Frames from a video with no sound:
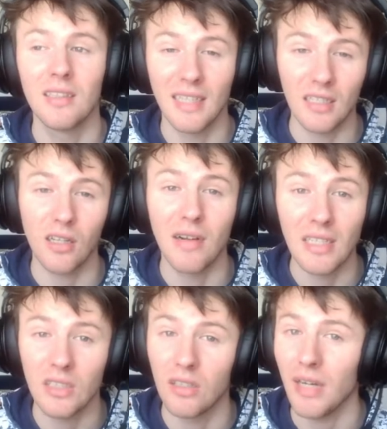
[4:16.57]

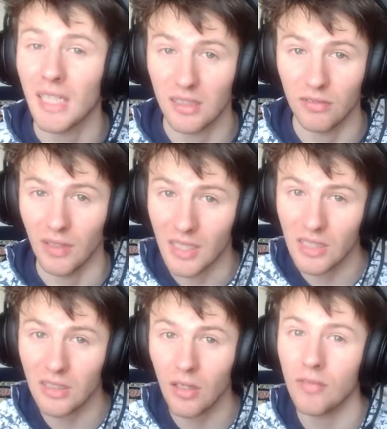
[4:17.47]
declaration of
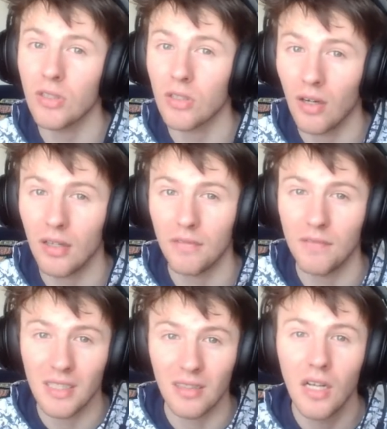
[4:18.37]
activation of your card
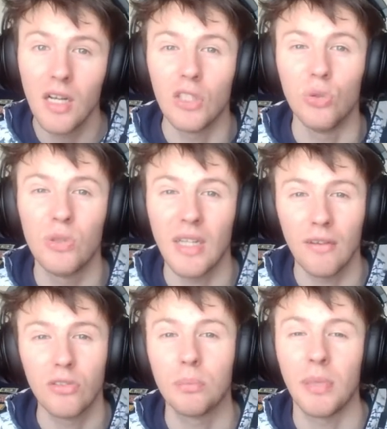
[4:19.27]
effect, you would
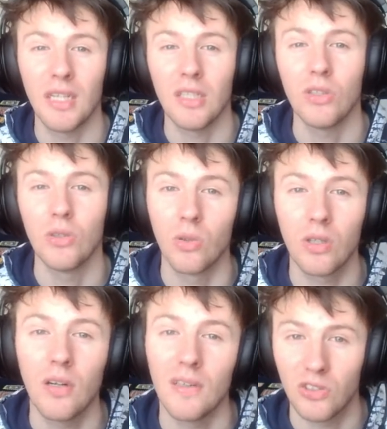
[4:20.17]
have to pay your
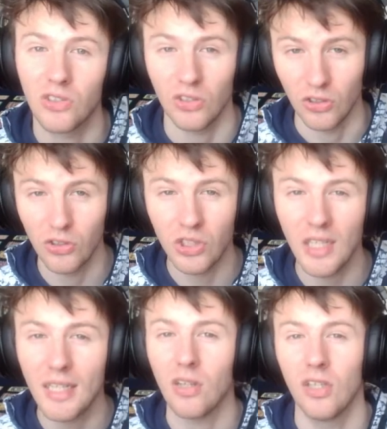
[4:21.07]
cost. So
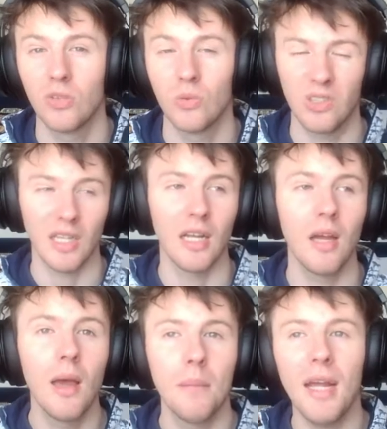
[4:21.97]
usually cards will say
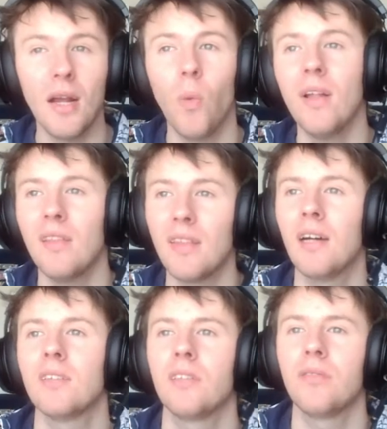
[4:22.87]
pay
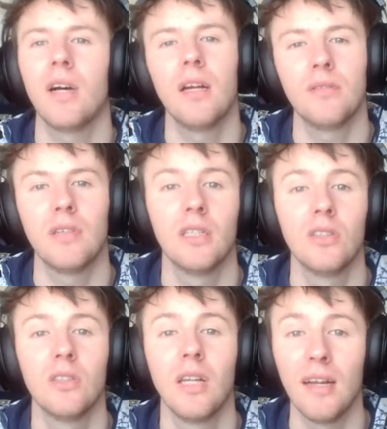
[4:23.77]

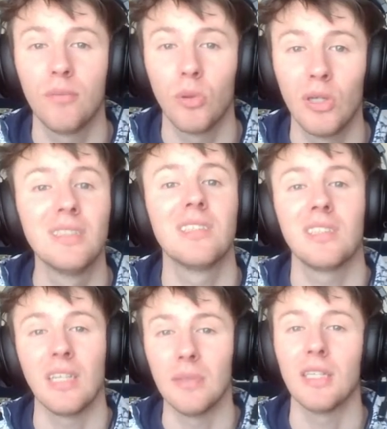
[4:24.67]
1,500 life points
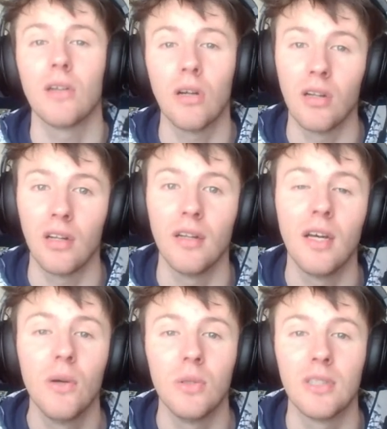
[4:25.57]
semicolon,
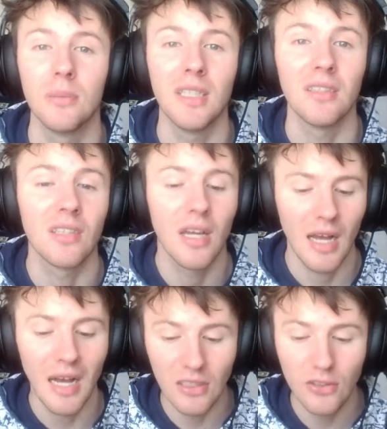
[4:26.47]
which means
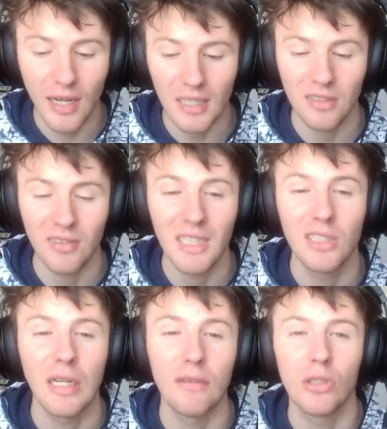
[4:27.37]
as you activate
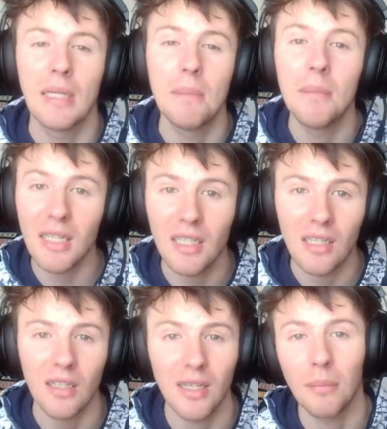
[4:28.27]
it, you have to
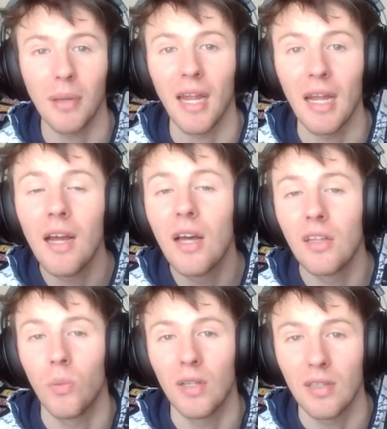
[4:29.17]
immediately pay
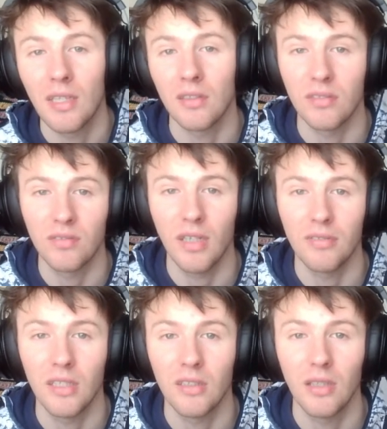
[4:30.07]
the
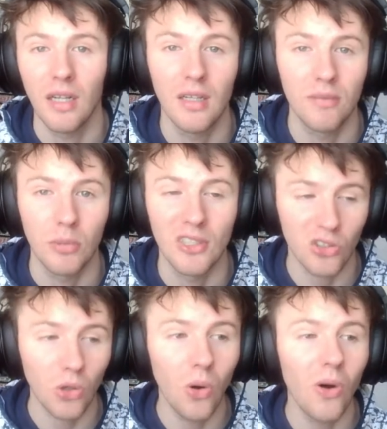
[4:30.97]
1,500 life
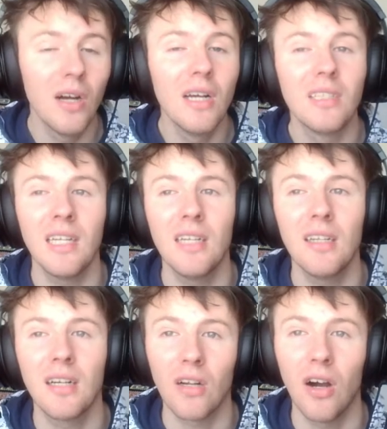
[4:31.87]
points, or
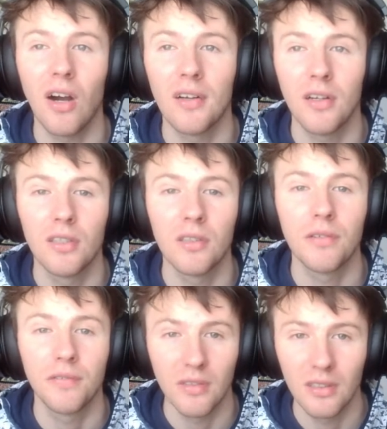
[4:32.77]
send a card on
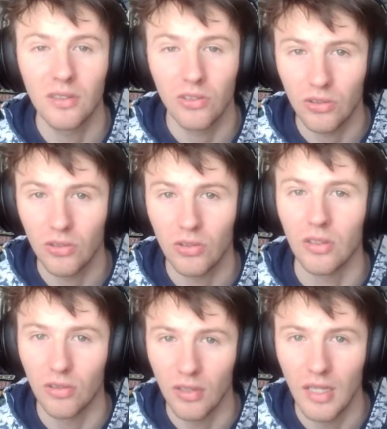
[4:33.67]
your field to
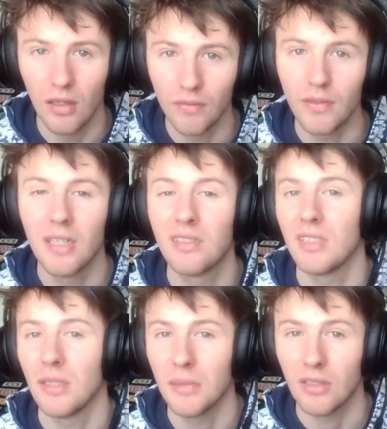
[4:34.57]
the grave
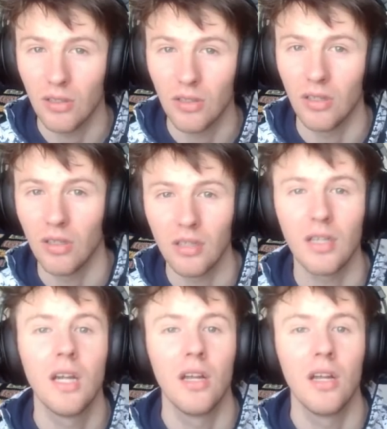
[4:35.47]
semicolon.